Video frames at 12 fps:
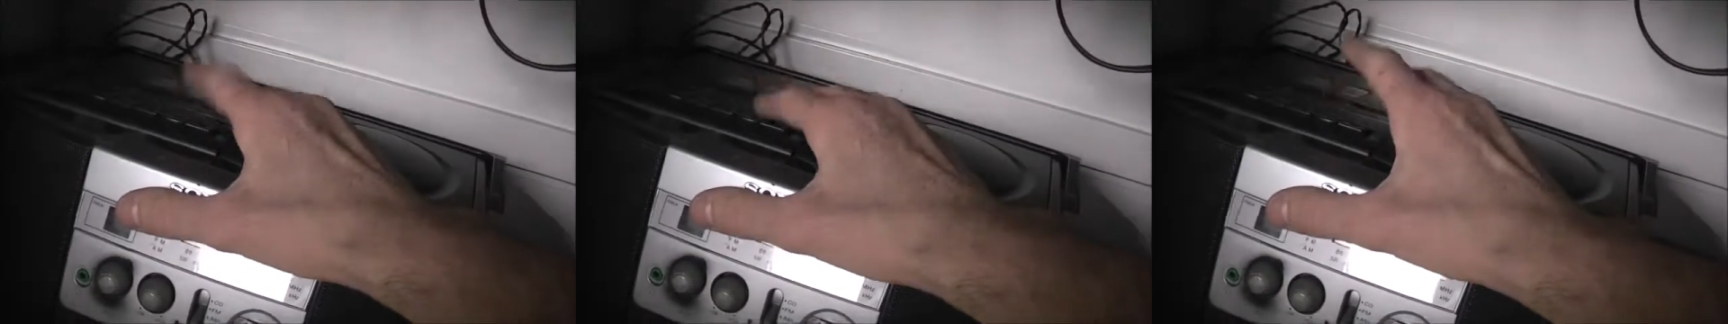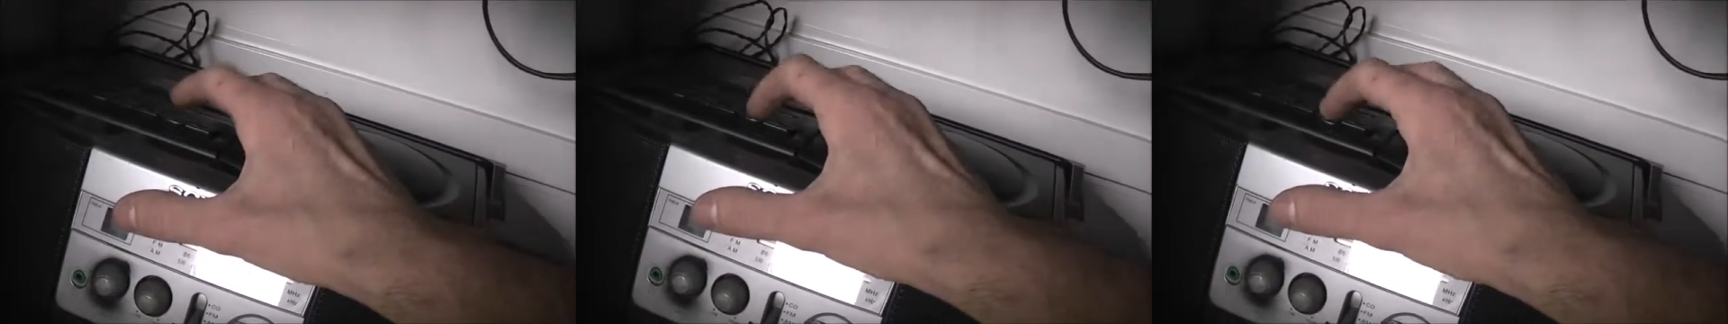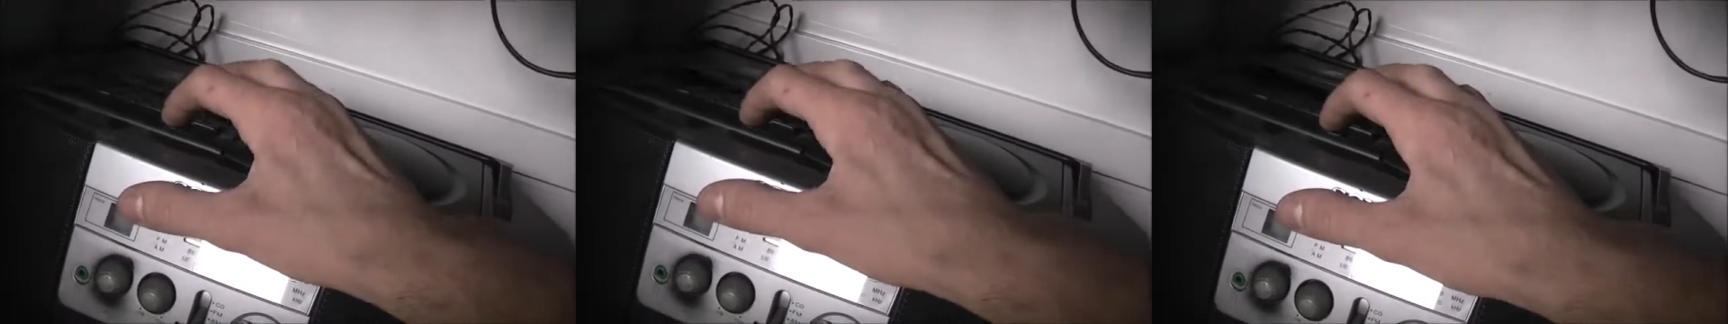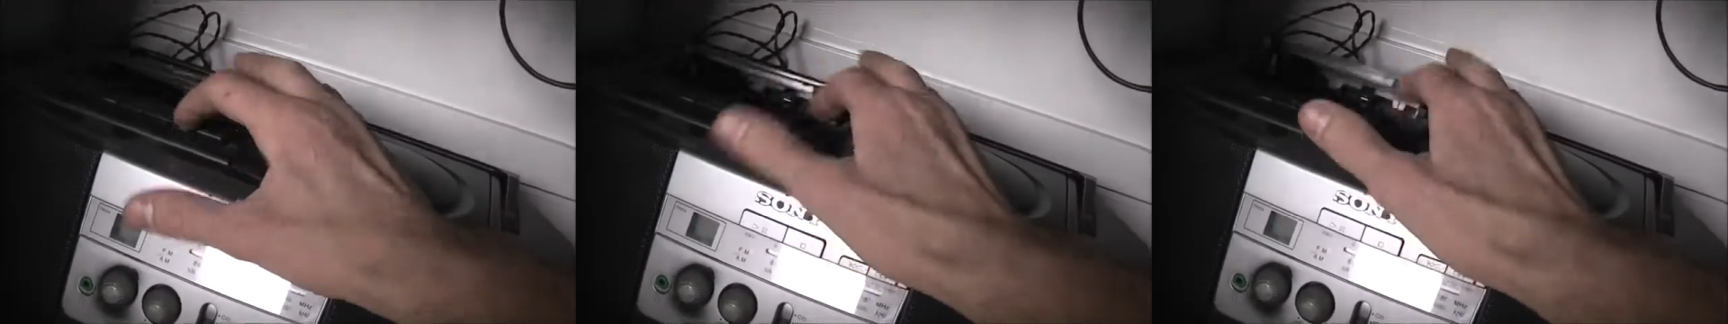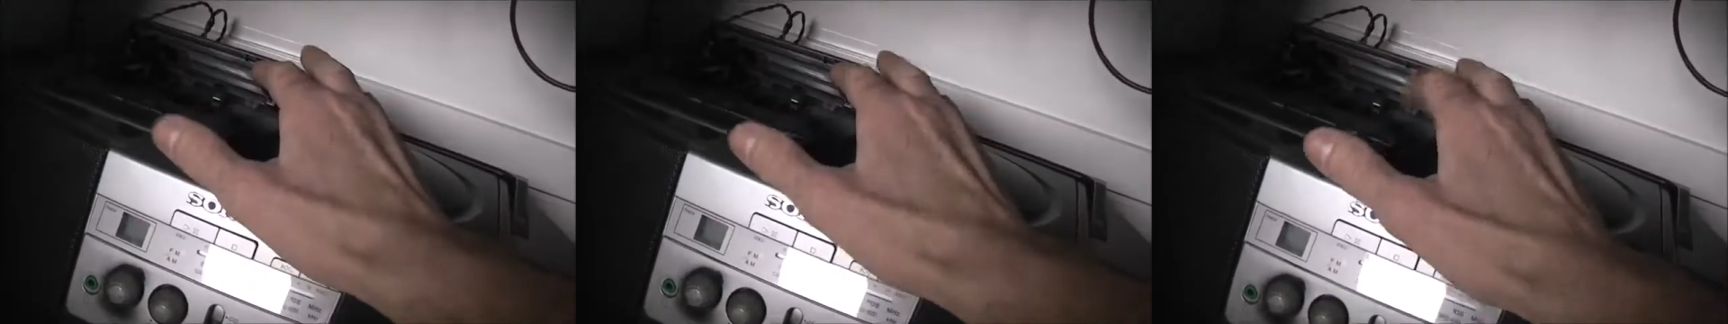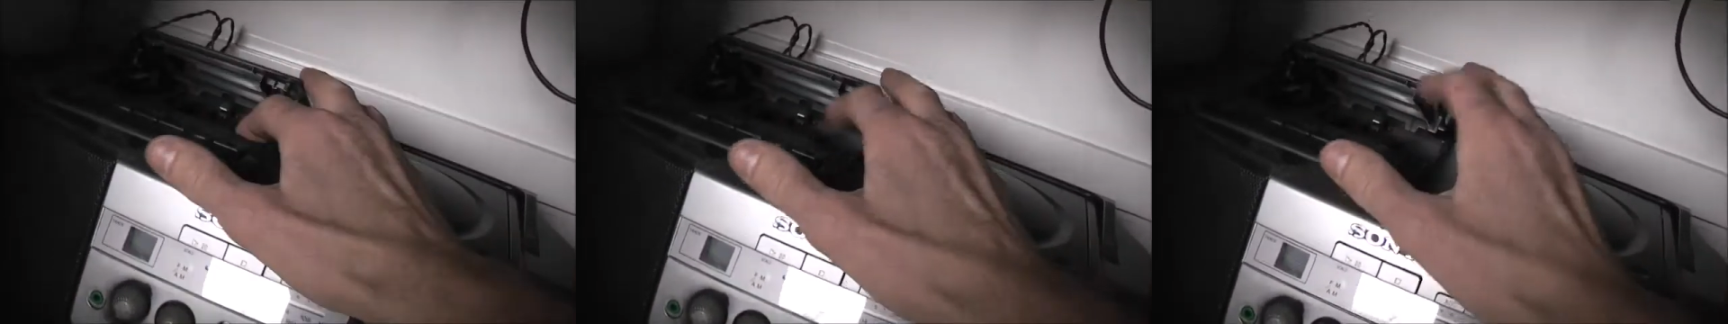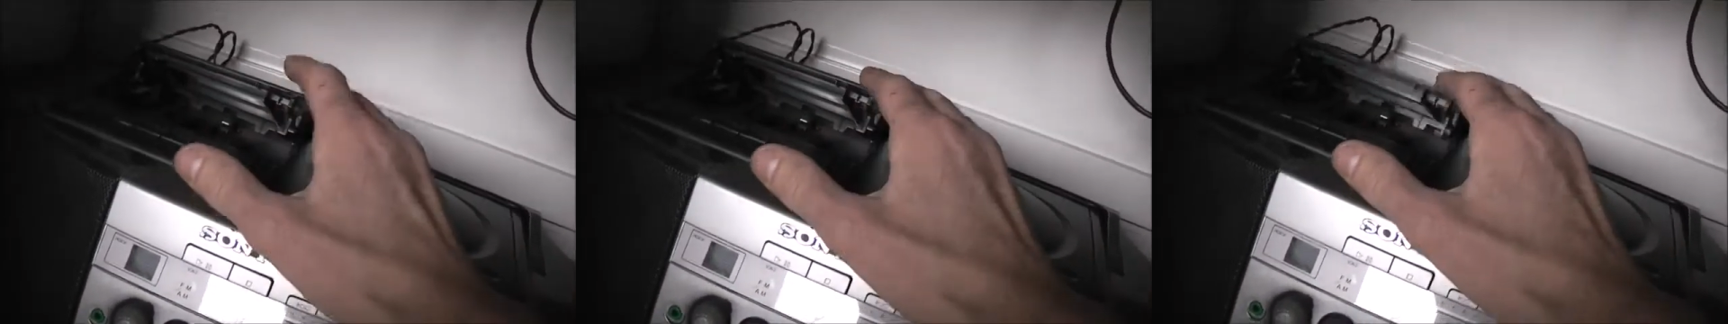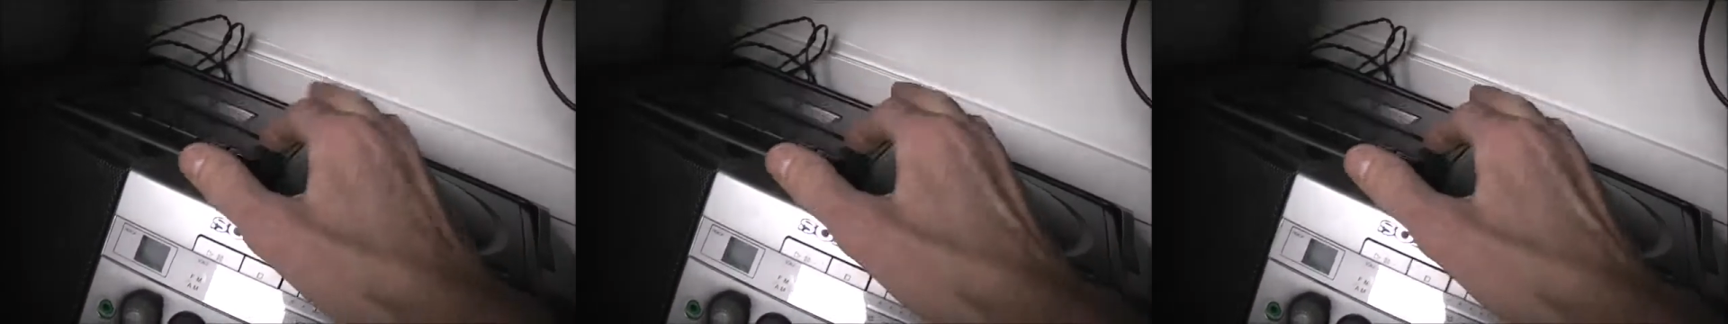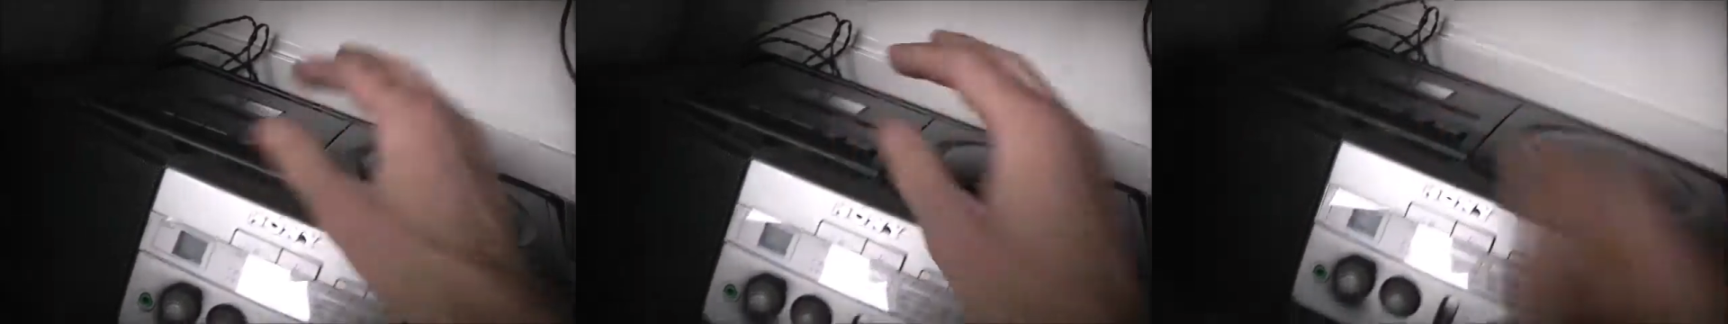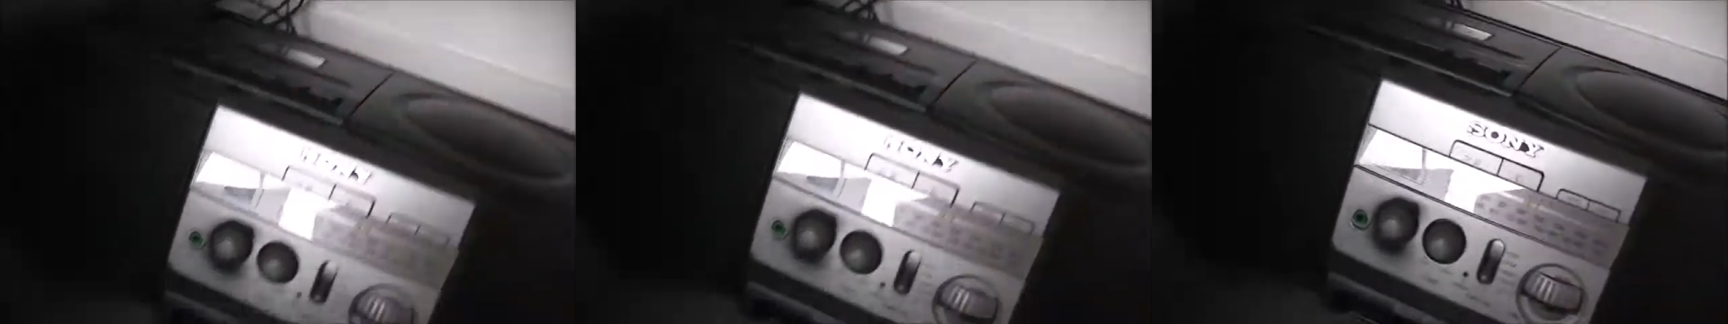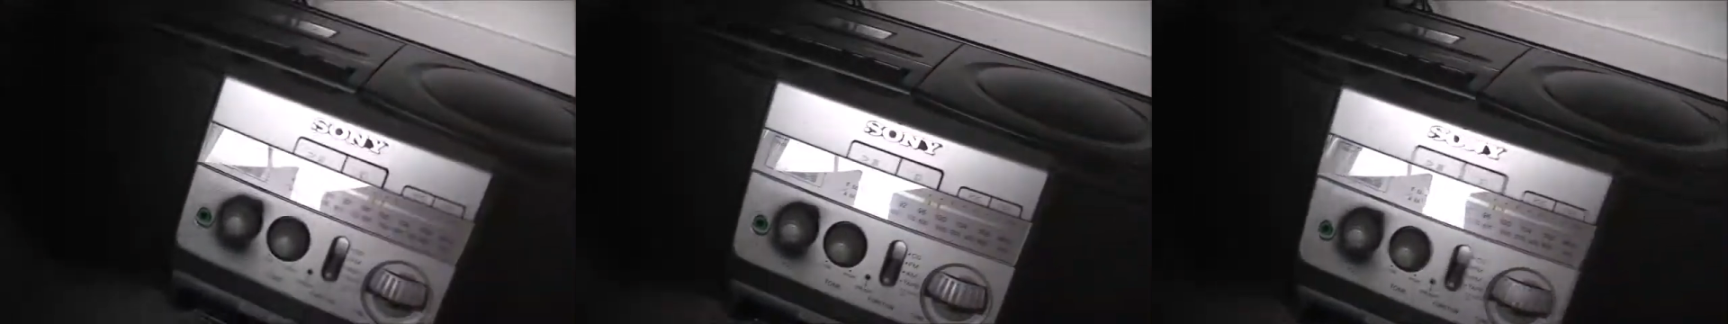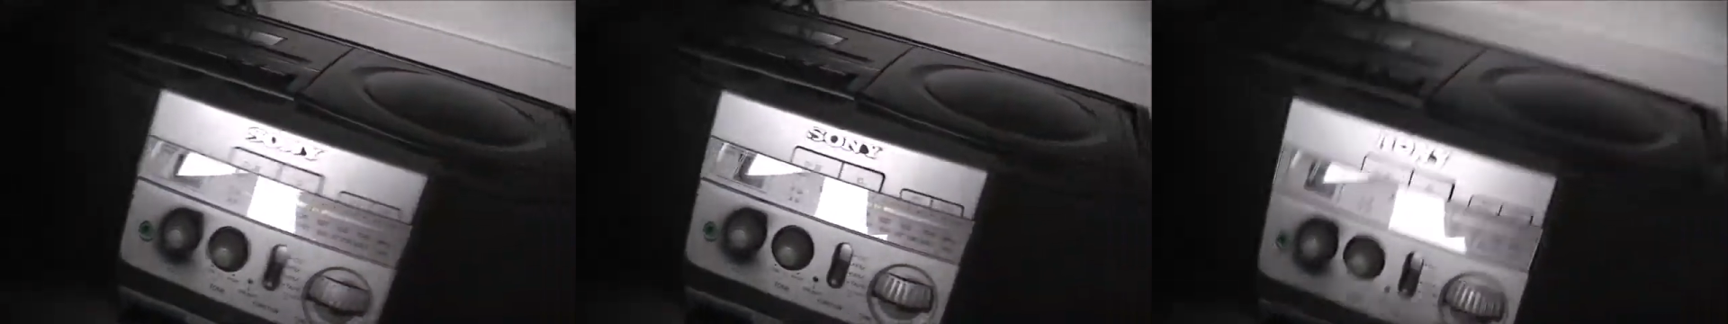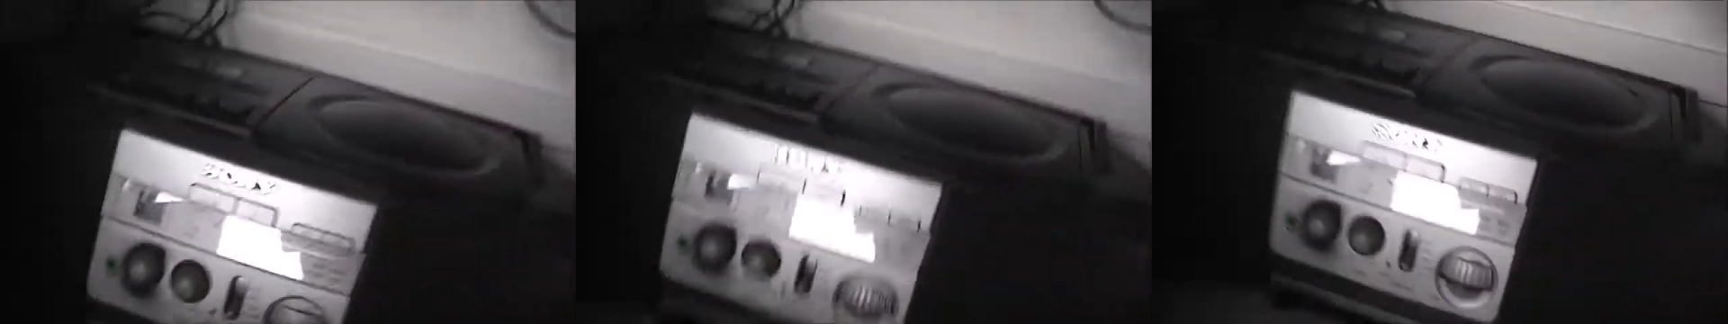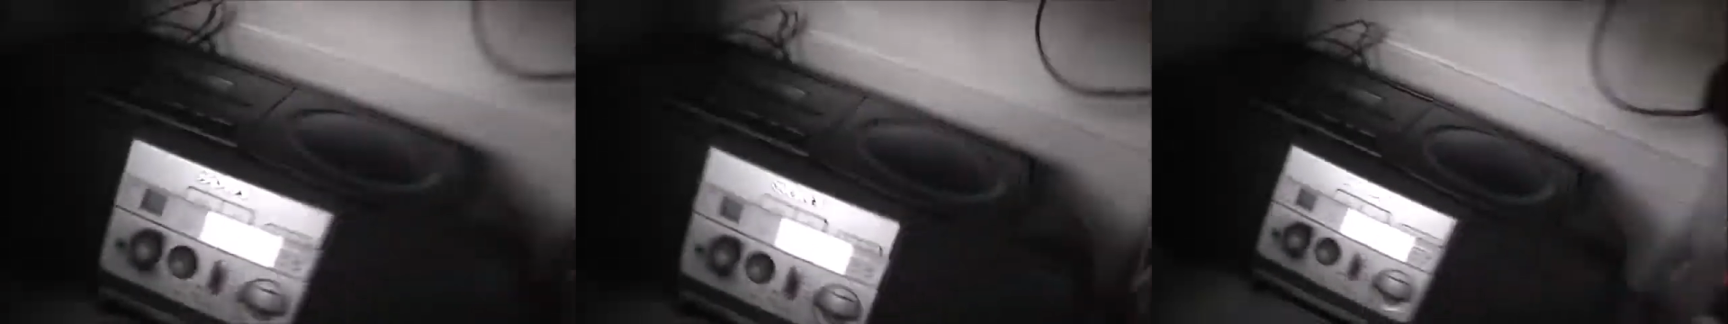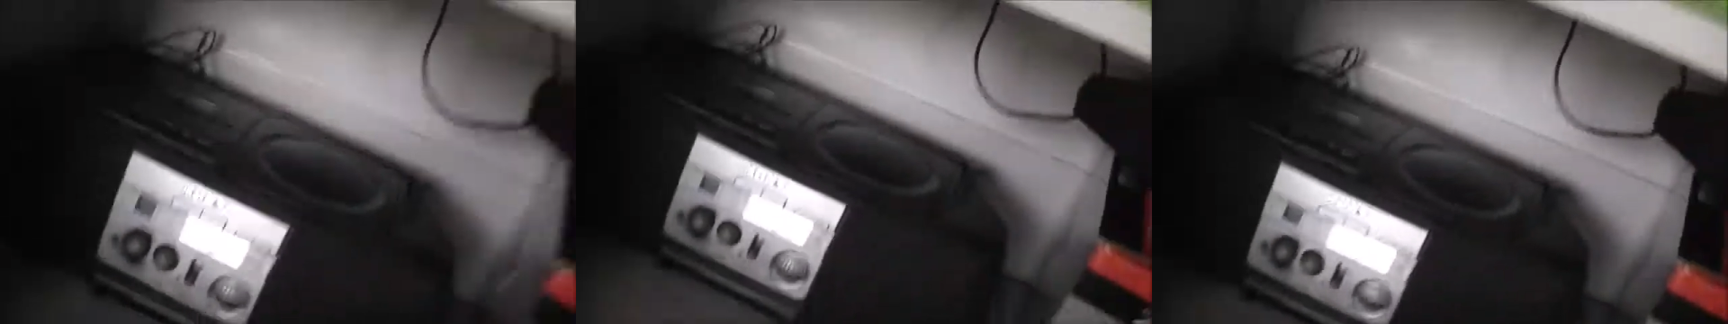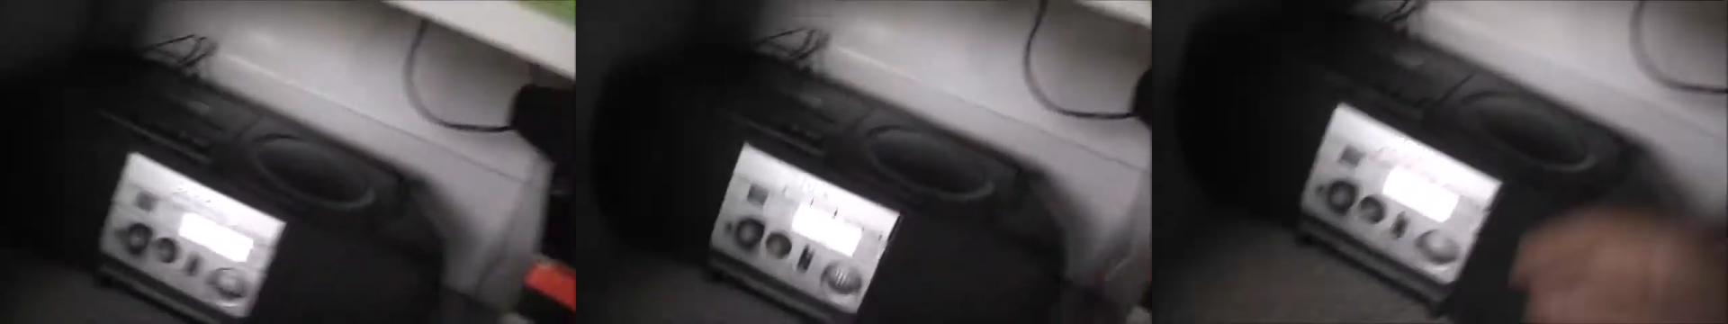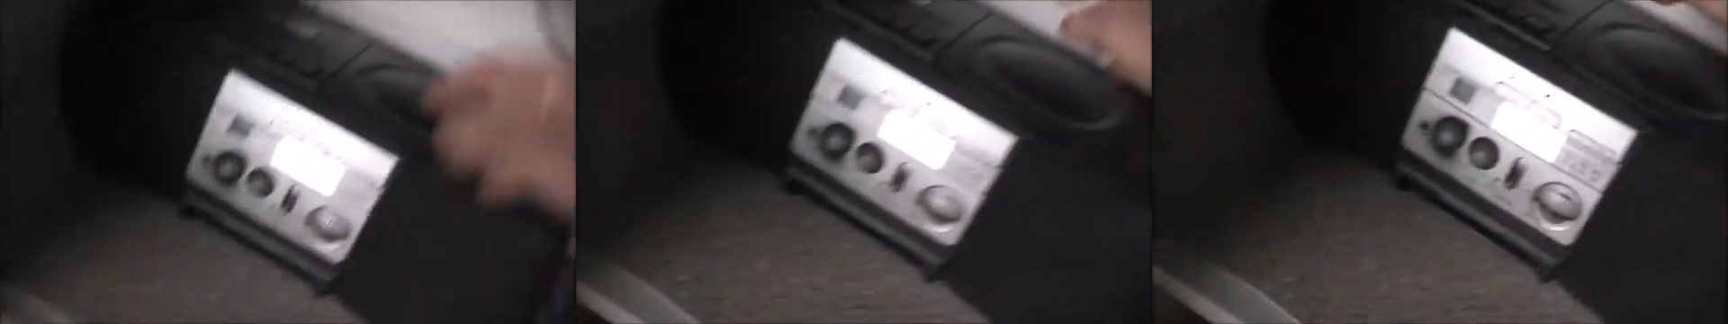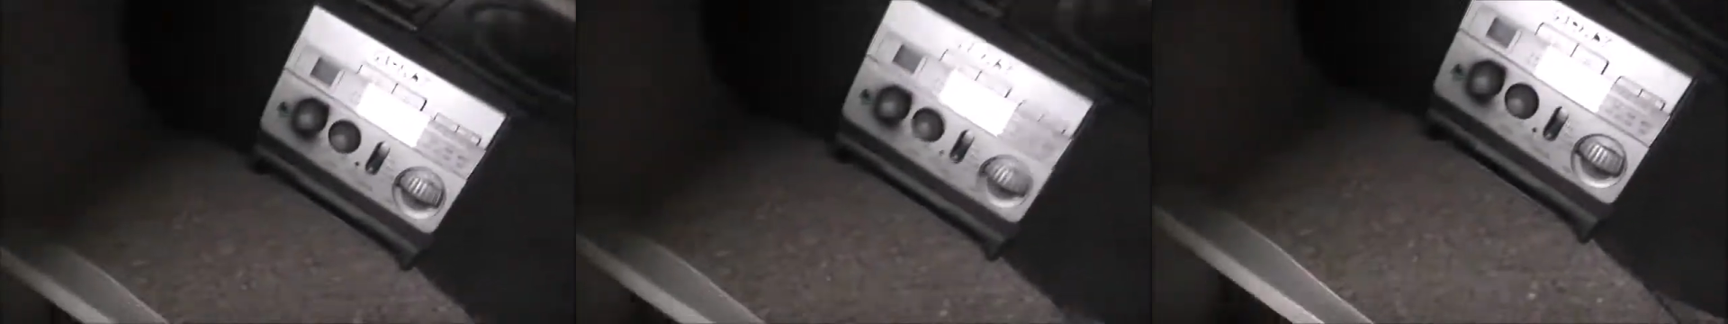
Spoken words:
(no speaker visible)